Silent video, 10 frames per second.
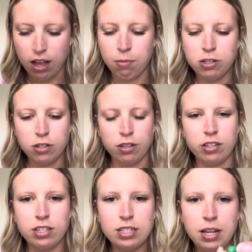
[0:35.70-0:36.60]
So
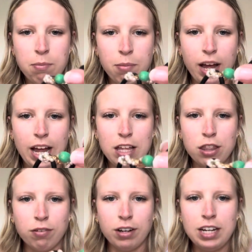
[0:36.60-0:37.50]
this is my
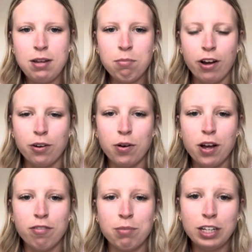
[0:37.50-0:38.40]
3D model
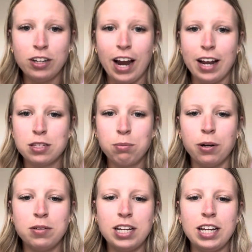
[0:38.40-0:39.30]
of my CRAS
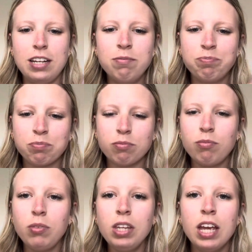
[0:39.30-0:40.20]
protein.
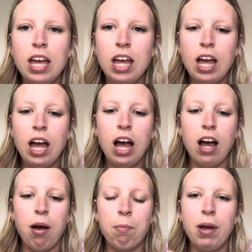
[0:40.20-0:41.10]

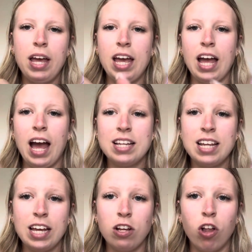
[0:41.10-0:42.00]
It has
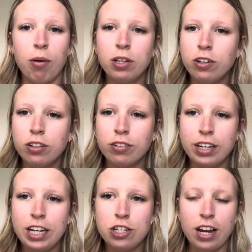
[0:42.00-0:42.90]
a globular
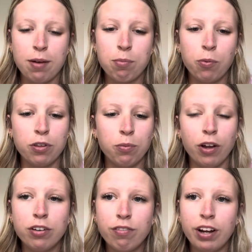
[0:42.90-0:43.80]
3D shape with
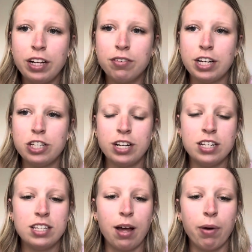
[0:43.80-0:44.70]
well-defined
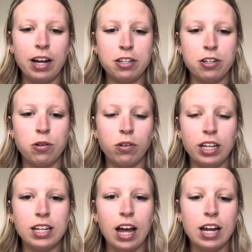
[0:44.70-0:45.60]
regions that bind to
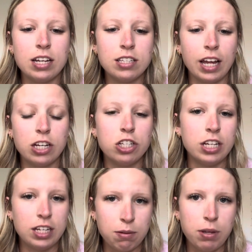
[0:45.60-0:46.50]
nucleotides like
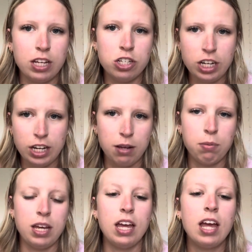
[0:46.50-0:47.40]
GTP and
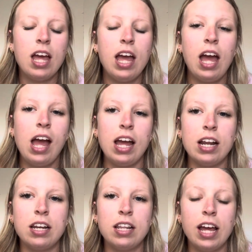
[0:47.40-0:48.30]
GDP,
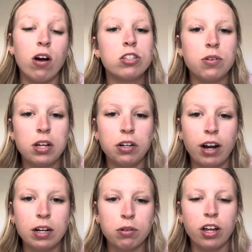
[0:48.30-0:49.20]
and they also
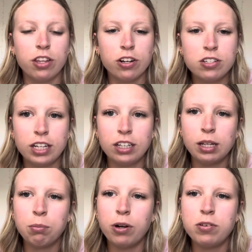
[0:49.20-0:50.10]
interact with other
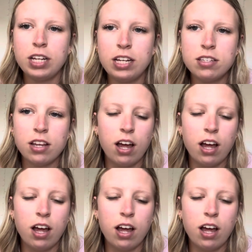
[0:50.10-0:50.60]
signaling proteins.